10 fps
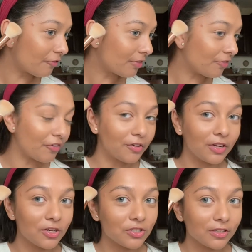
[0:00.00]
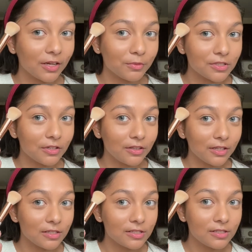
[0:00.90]
the foundation that was on
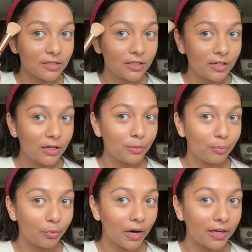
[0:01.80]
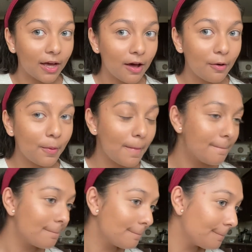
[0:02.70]
this breakout,
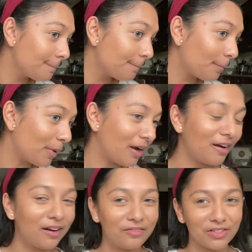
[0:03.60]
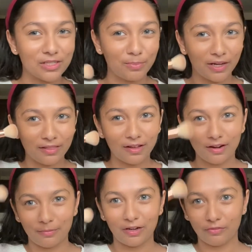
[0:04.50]
but I kind of expect that. I
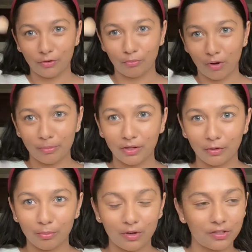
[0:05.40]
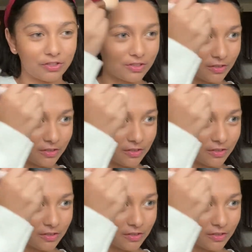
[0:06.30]
mean, if you're rubbing your brush,